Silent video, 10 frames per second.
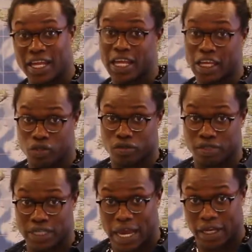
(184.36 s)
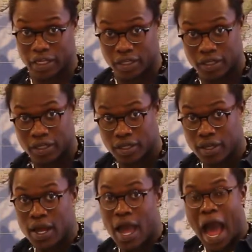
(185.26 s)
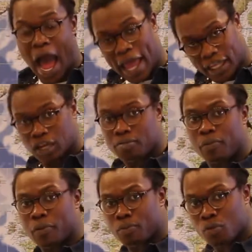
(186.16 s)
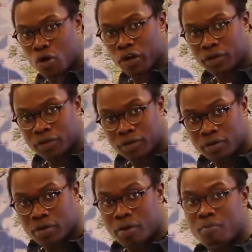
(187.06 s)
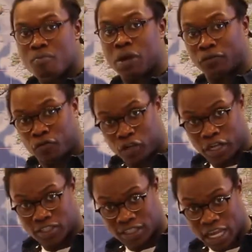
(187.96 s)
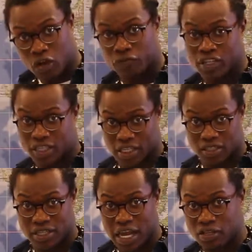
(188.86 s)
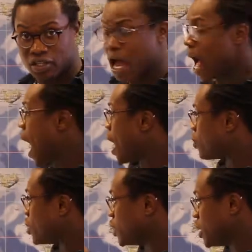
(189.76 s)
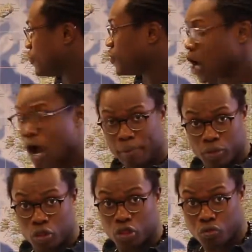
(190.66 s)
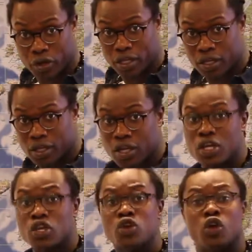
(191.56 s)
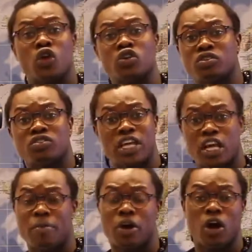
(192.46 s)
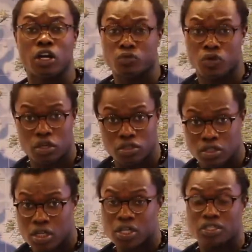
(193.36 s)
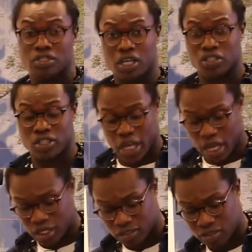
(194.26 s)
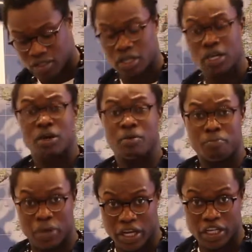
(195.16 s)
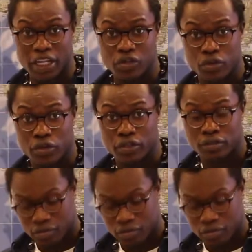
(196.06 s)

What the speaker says: in society. I could come up with more, but for the sake of this exercise, I'm going to leave it up to 3. You can also think about other roles such as being an intern,